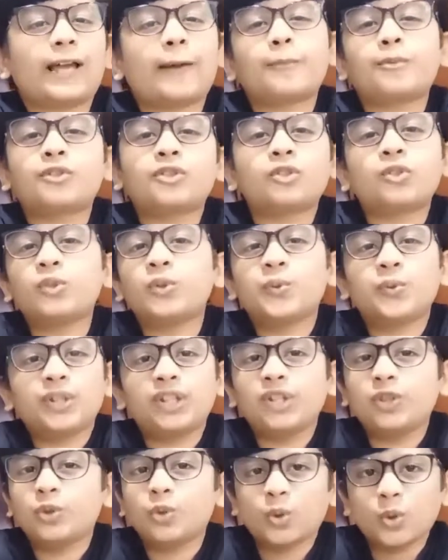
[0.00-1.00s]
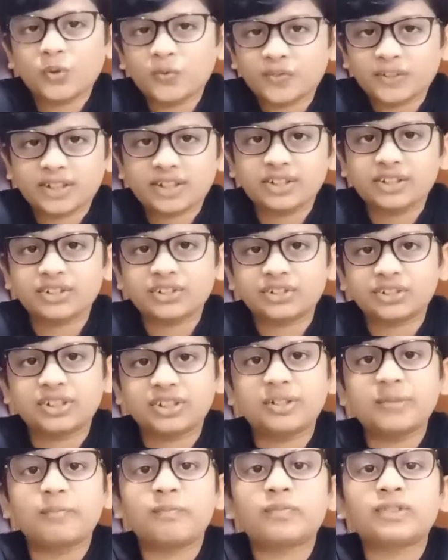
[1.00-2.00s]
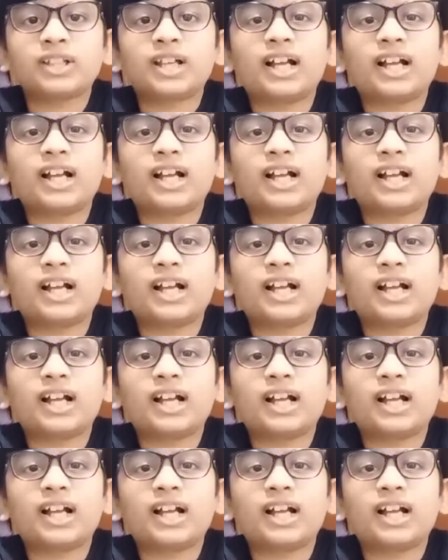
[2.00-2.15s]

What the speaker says: absolutely no furniture